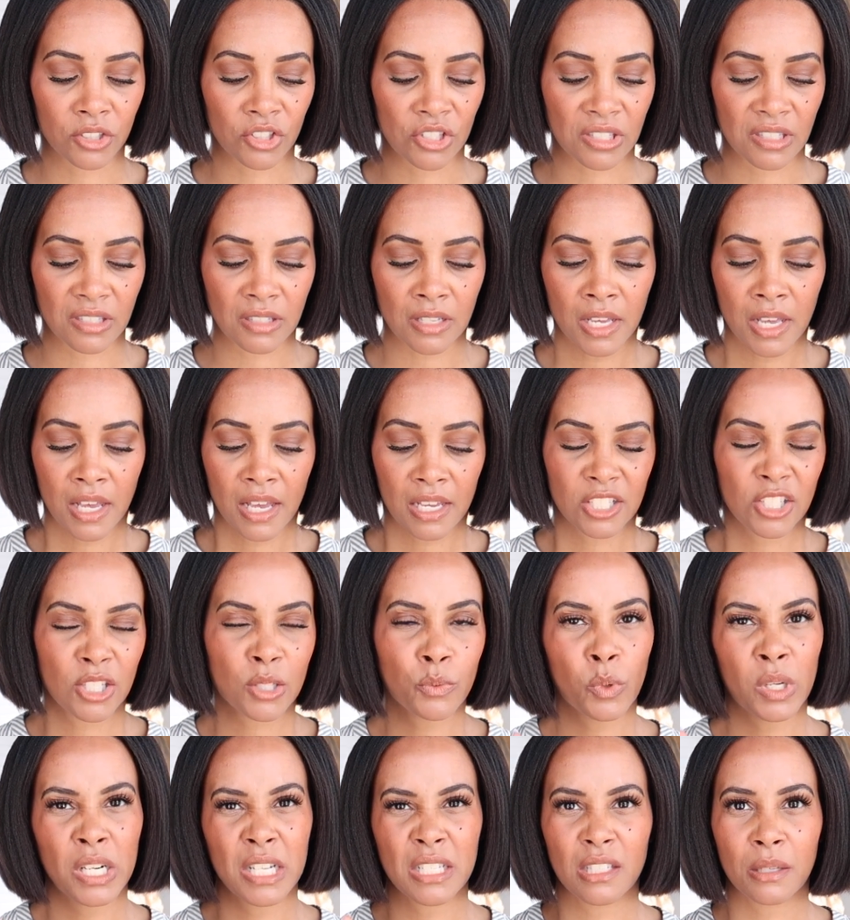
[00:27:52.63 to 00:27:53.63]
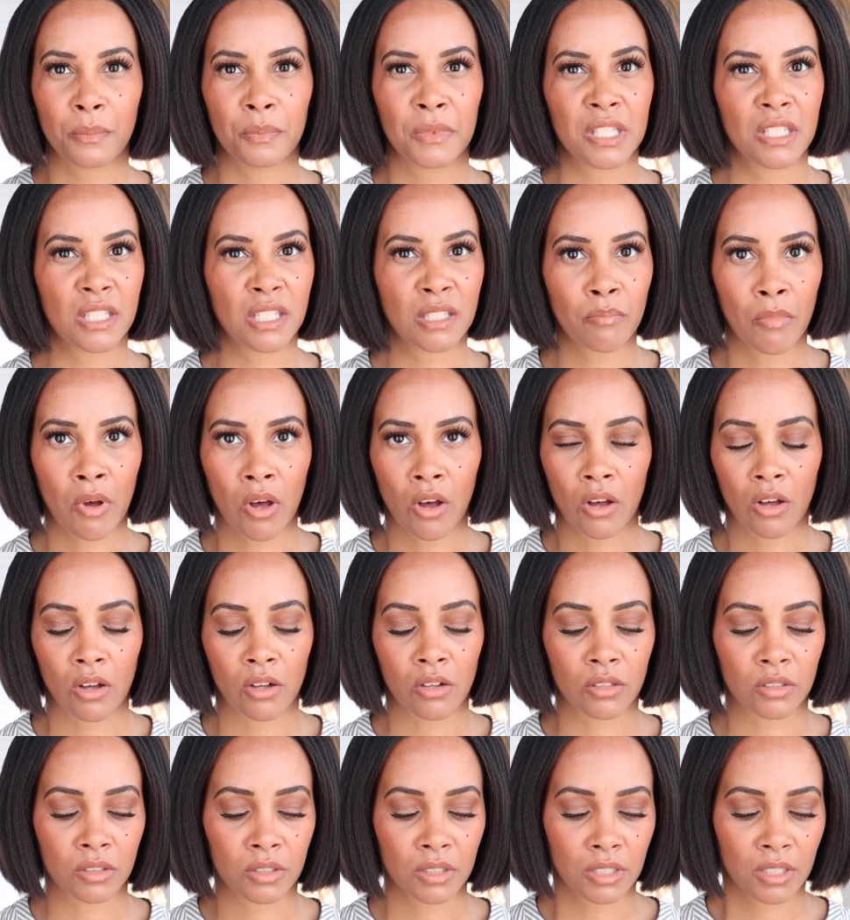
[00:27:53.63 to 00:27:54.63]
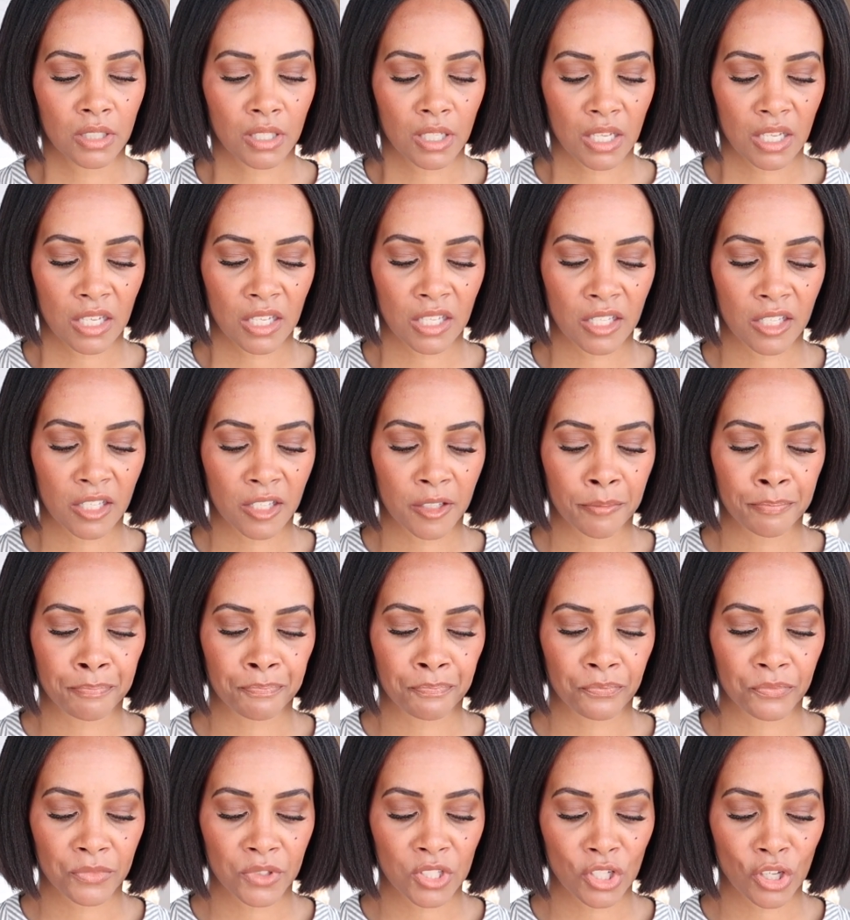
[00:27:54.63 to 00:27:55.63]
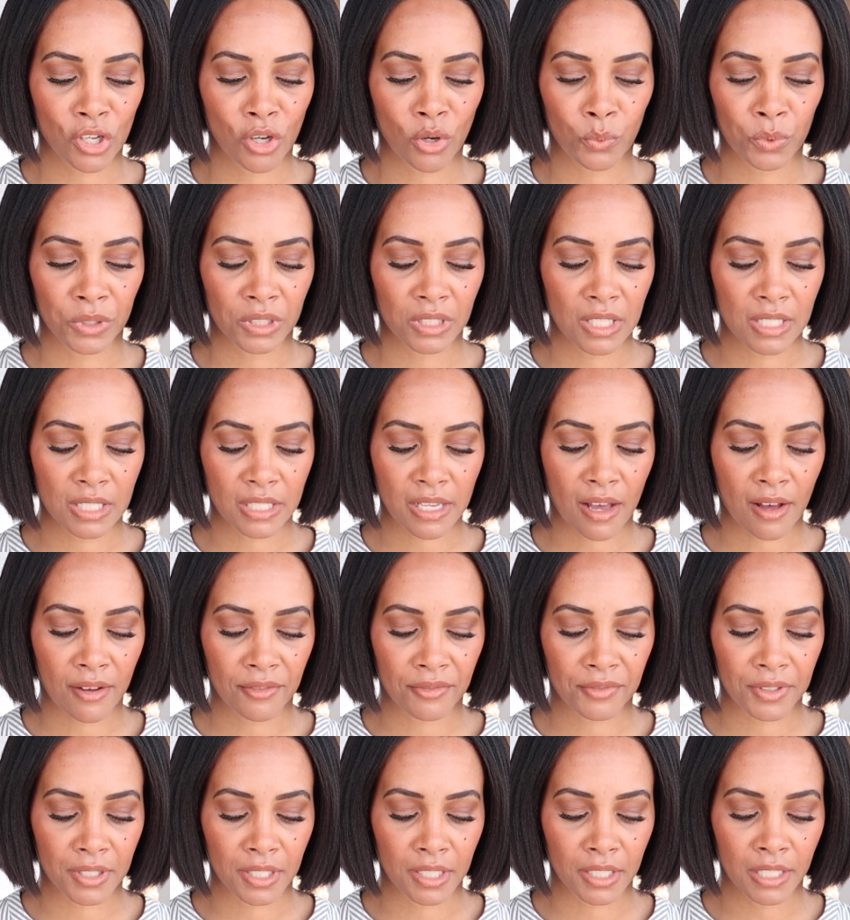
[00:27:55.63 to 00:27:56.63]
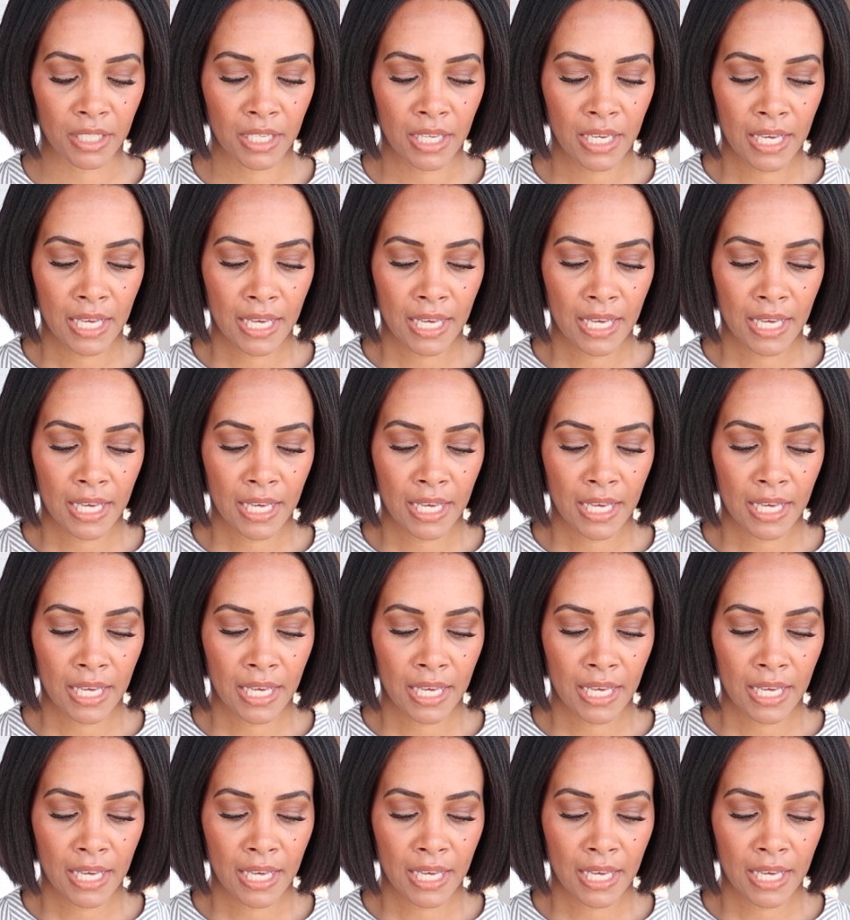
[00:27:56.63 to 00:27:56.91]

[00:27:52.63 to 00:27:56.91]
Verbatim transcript: Just just wanted something small um, to go with this outfit.